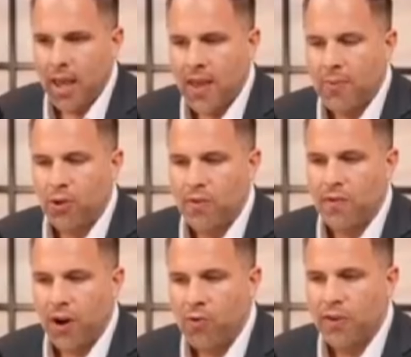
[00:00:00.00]
that would
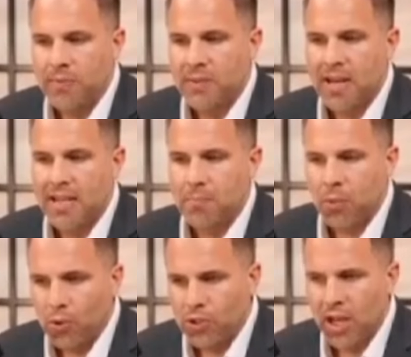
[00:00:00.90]
involve him spending
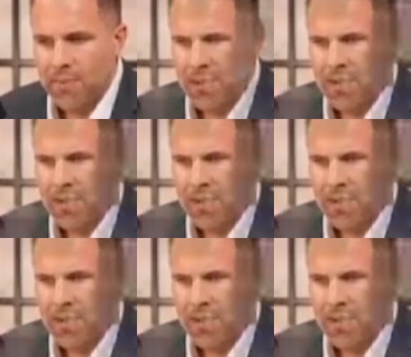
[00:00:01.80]
more time in